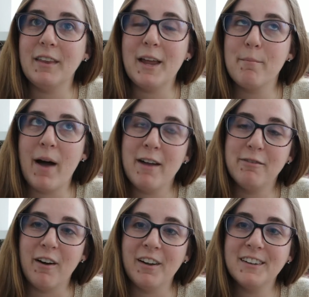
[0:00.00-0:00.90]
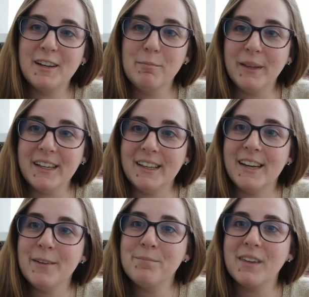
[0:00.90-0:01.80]
like my fault
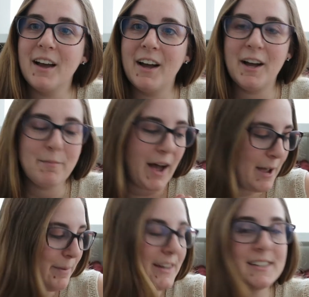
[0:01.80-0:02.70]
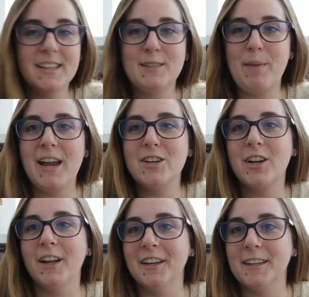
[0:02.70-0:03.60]
completely. Um, I picked this beige
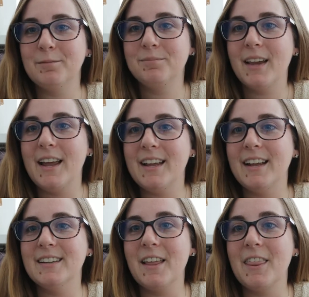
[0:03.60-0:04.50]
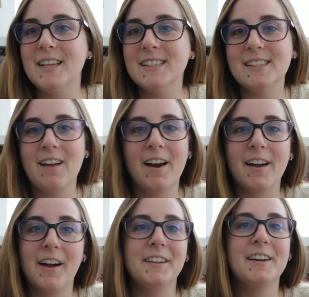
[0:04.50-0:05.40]
color and this is not a
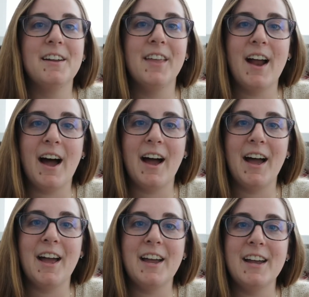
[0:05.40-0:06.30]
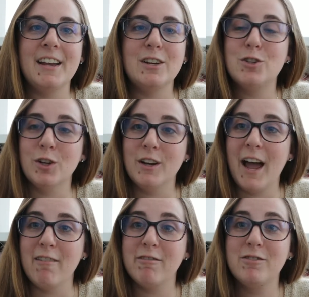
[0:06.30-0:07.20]
color that I should
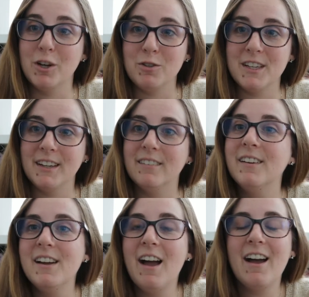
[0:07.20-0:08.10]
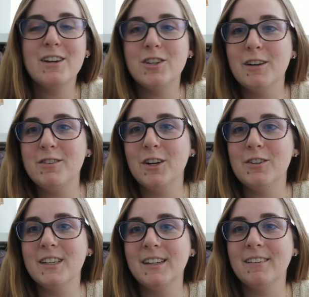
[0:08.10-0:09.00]
have chosen. I should have
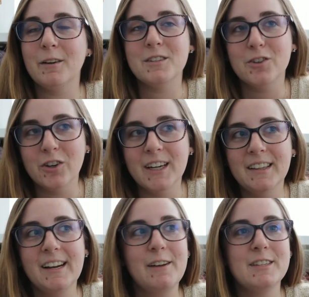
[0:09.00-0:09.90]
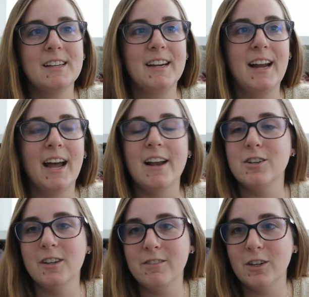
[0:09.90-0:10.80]
chosen, there was a green that I was looking at, I
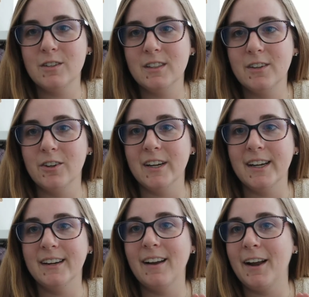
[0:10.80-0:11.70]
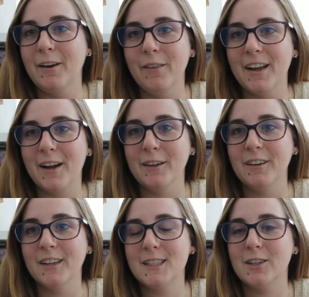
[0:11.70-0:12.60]
should have chosen the green. I know that color
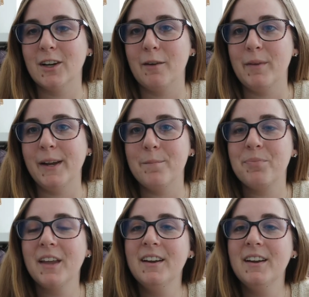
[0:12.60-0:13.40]
looks good on me.